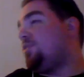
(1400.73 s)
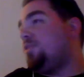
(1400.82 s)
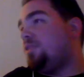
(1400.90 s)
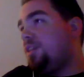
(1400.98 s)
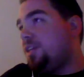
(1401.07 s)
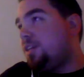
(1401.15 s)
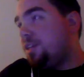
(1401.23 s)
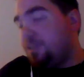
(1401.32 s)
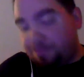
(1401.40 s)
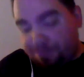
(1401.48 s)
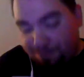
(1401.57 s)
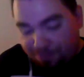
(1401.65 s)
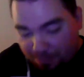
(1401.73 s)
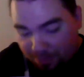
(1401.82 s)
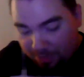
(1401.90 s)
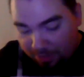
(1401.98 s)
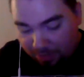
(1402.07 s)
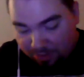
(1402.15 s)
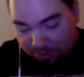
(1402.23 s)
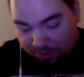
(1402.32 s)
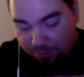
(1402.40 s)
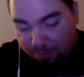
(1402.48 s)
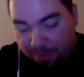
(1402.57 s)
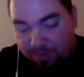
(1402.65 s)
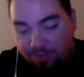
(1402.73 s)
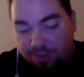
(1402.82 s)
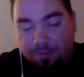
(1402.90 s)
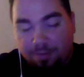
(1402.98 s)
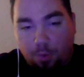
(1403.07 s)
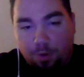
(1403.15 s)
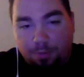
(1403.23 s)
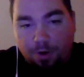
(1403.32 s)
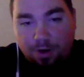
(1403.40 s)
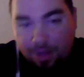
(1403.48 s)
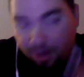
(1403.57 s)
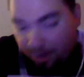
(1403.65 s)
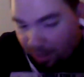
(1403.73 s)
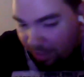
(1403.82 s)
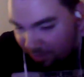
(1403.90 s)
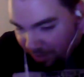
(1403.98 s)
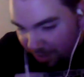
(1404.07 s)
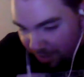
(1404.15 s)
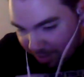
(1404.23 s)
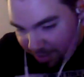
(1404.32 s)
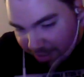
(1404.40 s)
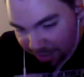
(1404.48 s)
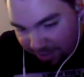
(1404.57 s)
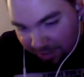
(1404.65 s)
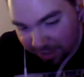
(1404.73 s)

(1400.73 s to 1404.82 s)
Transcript: to the since we're about to see a boring part here, let's